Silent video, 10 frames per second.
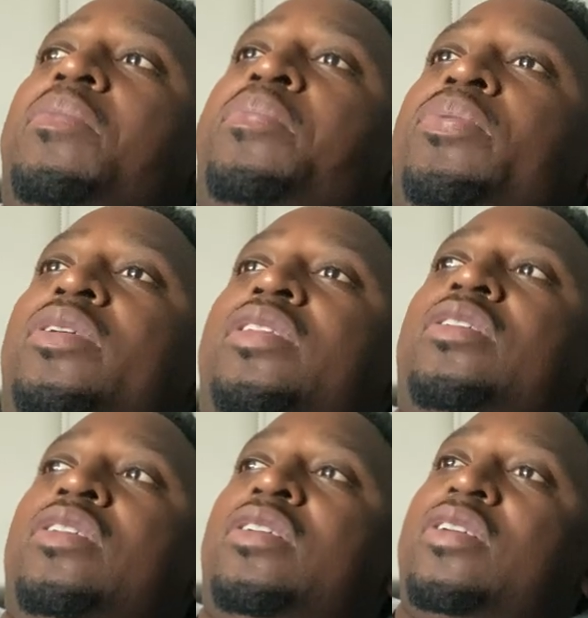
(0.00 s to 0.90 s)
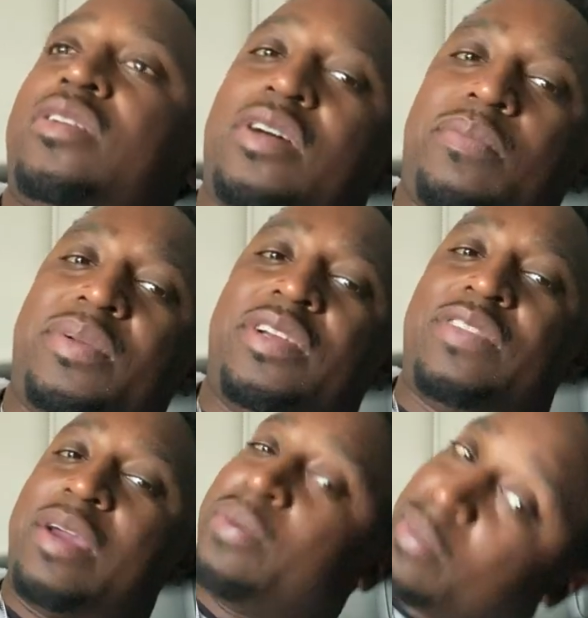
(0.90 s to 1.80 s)
but I believe
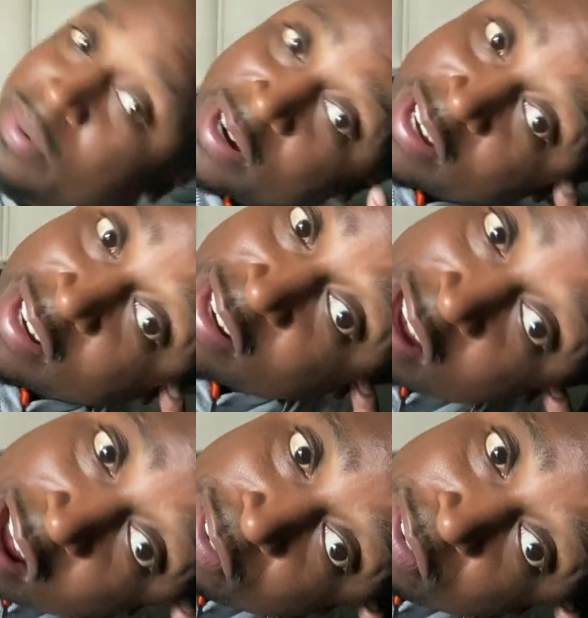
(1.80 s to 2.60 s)
they've been bringing in a lot of